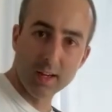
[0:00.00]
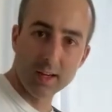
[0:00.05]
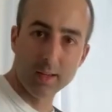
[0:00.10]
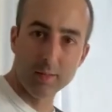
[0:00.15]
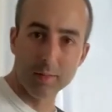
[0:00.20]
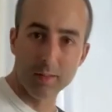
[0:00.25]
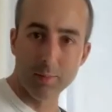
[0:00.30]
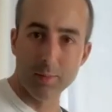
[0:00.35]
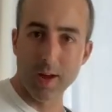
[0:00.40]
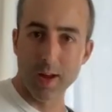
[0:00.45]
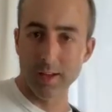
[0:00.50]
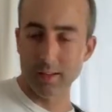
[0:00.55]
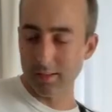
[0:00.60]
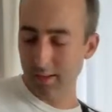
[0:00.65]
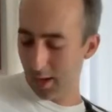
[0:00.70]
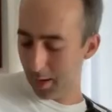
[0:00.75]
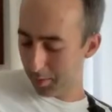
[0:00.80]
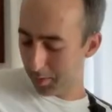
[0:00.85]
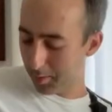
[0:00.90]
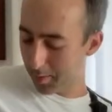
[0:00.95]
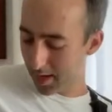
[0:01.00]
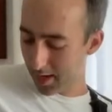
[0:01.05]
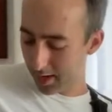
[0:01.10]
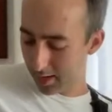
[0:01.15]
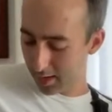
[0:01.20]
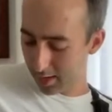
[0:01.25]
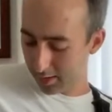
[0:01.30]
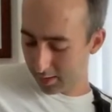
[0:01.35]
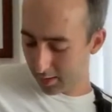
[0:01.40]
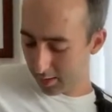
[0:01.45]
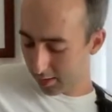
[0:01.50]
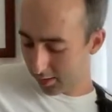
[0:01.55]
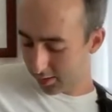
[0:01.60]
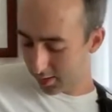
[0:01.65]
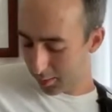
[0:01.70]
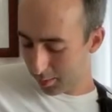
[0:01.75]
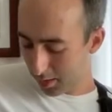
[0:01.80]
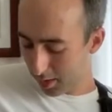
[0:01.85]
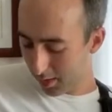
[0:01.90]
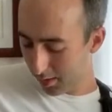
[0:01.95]
I keep the top of the bag closed
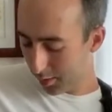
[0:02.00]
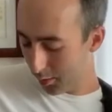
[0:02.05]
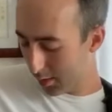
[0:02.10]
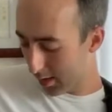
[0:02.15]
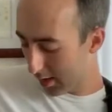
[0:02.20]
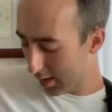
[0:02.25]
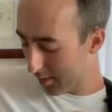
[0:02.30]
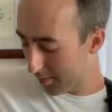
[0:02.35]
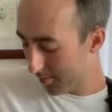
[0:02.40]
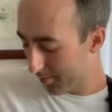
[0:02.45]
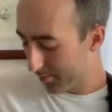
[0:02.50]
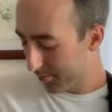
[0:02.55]
up all the way,